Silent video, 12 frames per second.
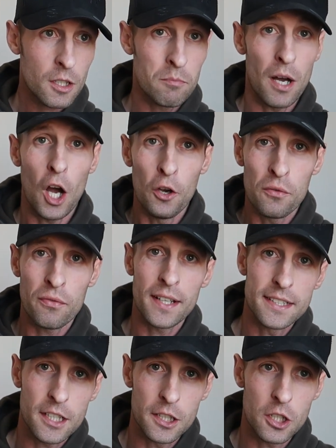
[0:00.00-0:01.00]
But
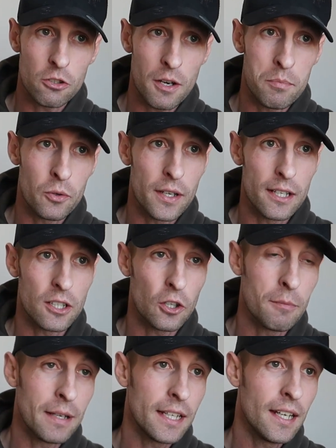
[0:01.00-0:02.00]
hopefully it's going to cripple their
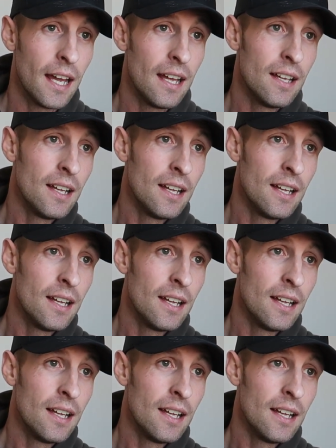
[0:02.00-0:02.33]
economy.